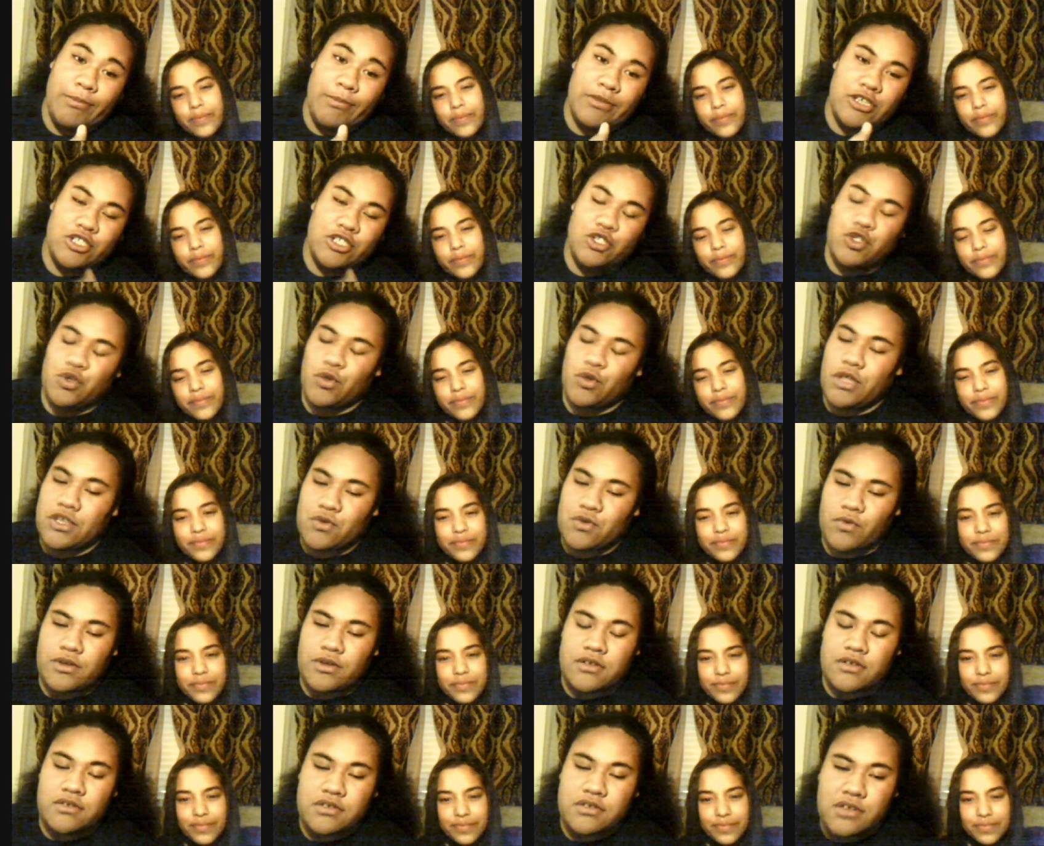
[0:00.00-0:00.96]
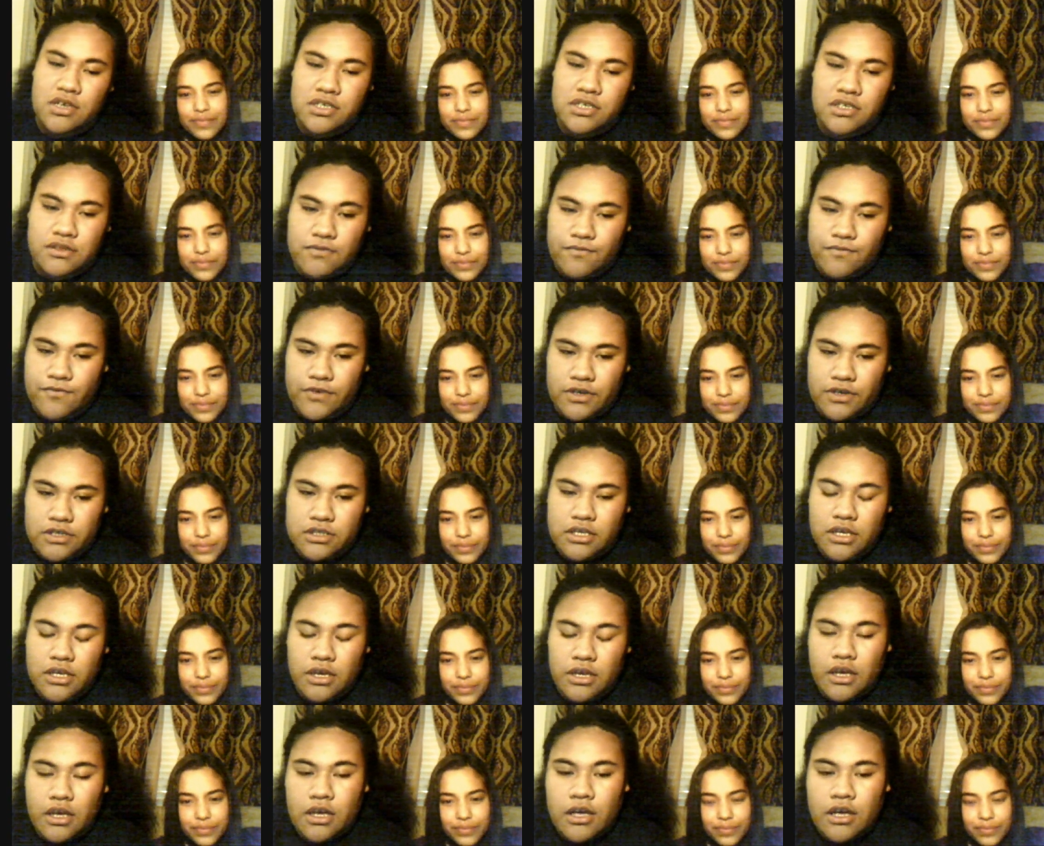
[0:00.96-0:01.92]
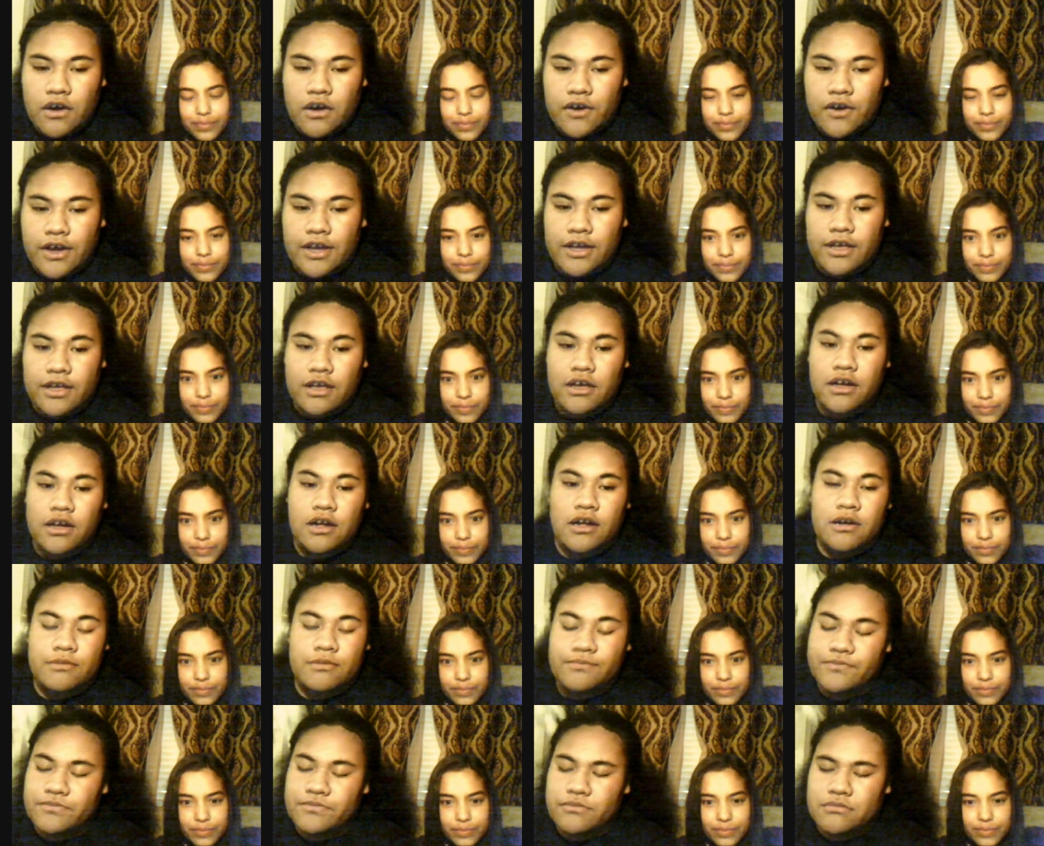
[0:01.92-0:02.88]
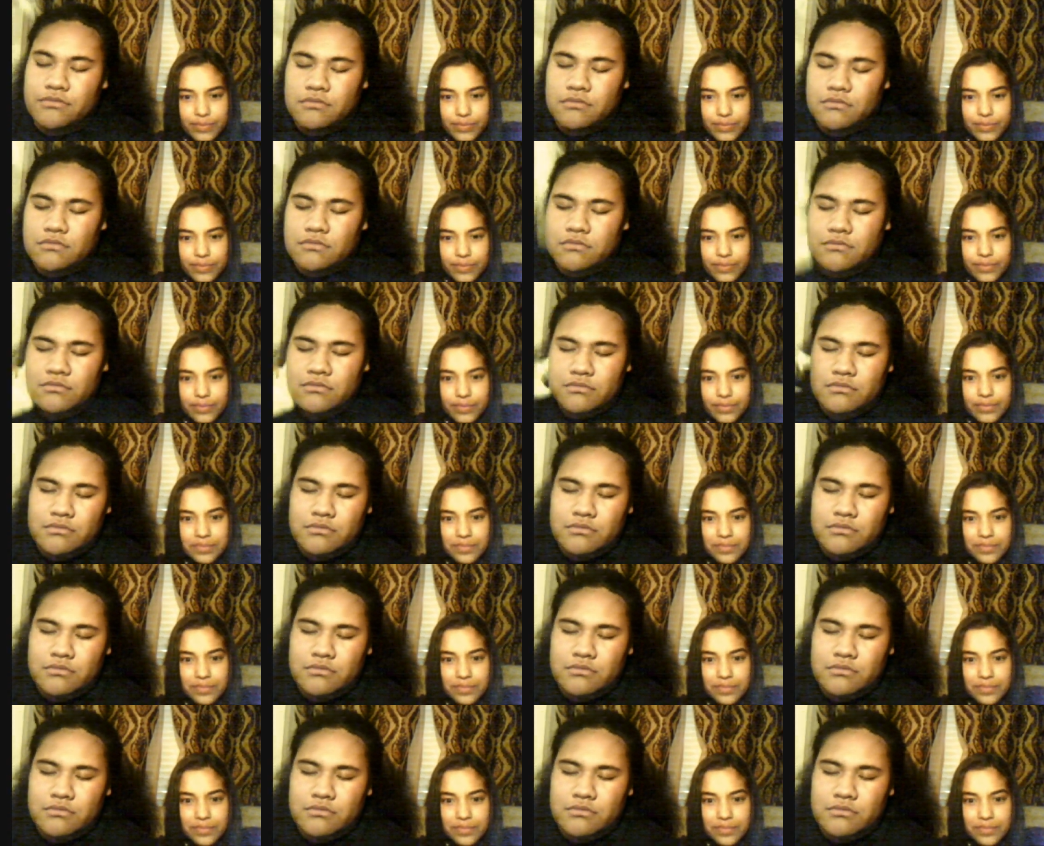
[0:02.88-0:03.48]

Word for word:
Speaker 1: Wait, let me just do this one little section first. Okay, um. Hey,